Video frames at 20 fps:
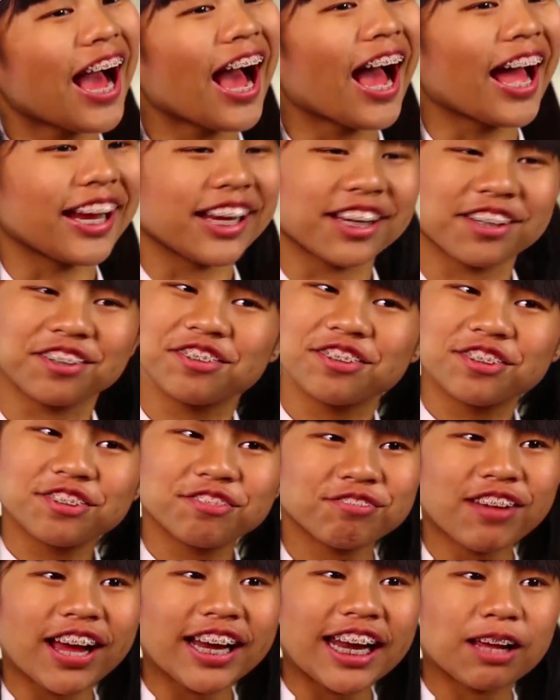Hi,
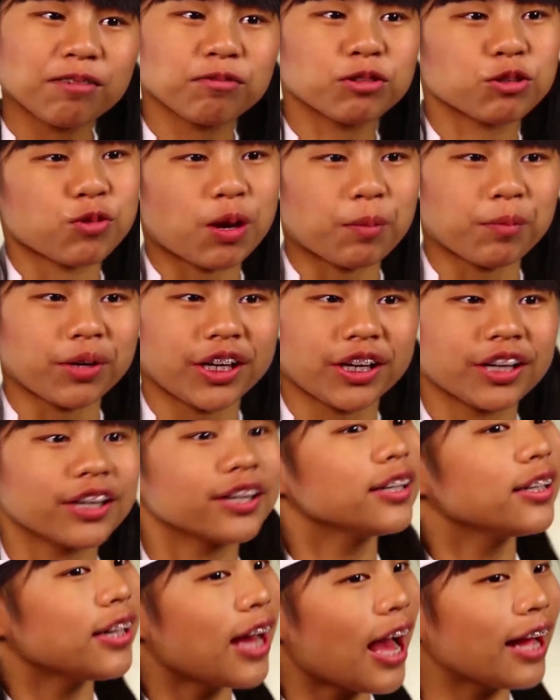my name is Remmi,
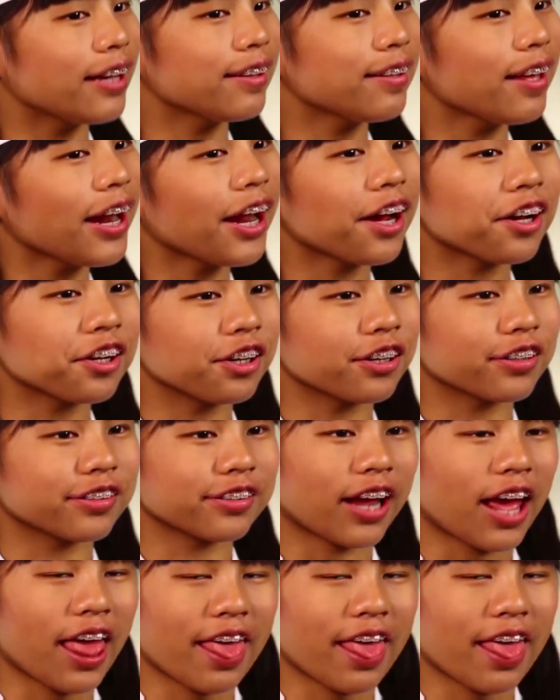and today on Cook